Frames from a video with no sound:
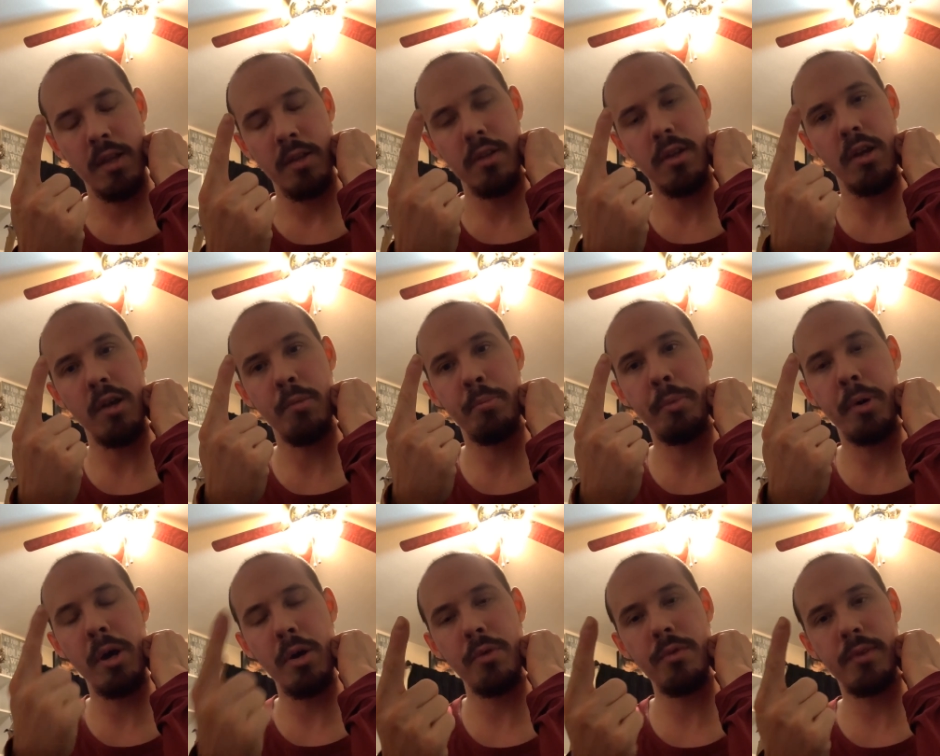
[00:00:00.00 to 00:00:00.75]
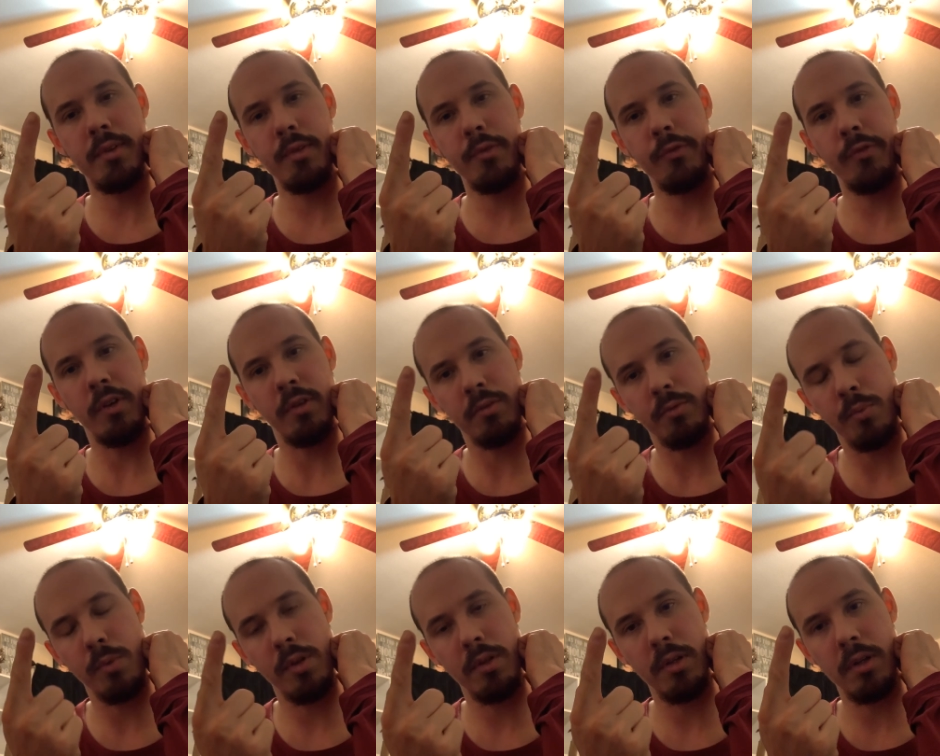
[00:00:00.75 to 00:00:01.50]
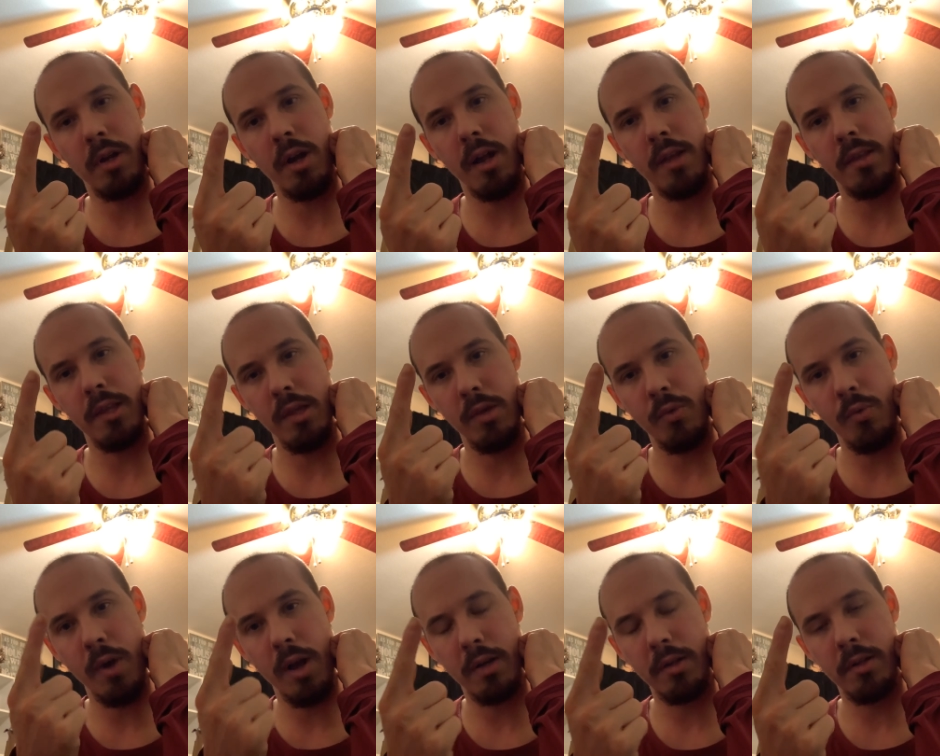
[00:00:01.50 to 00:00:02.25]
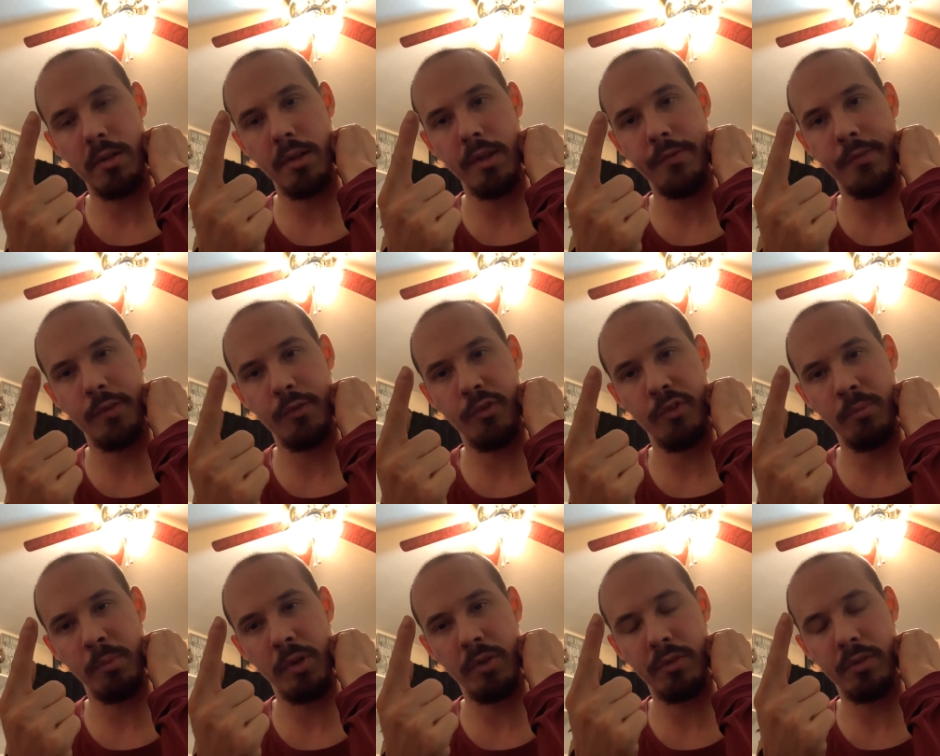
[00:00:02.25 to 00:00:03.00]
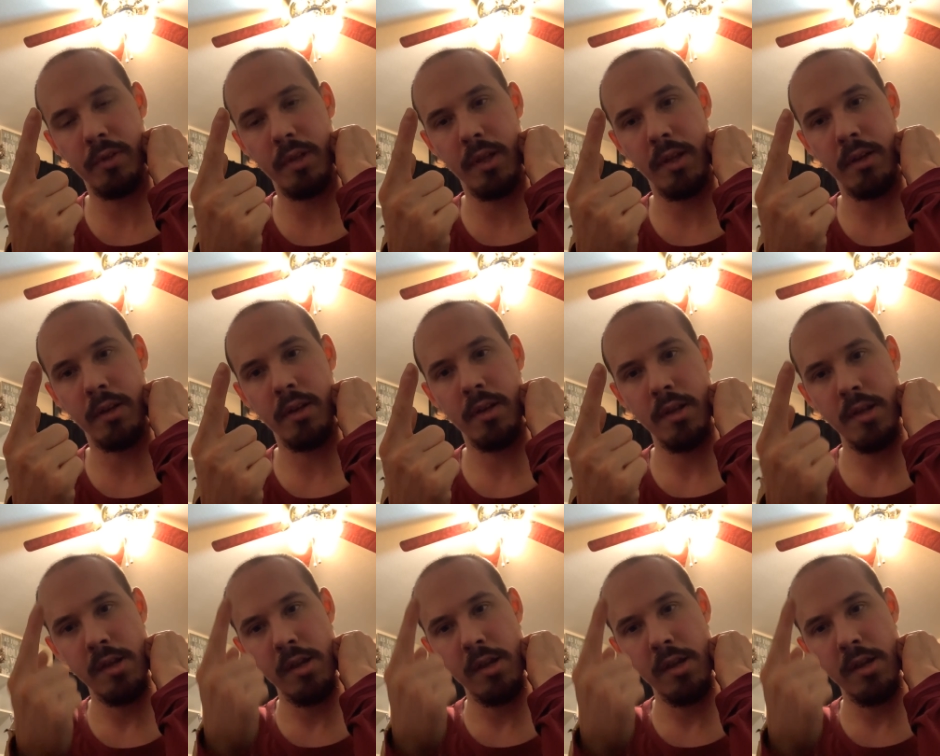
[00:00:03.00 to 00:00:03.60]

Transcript: to oppose the first will of God that you walk delivered from your sin.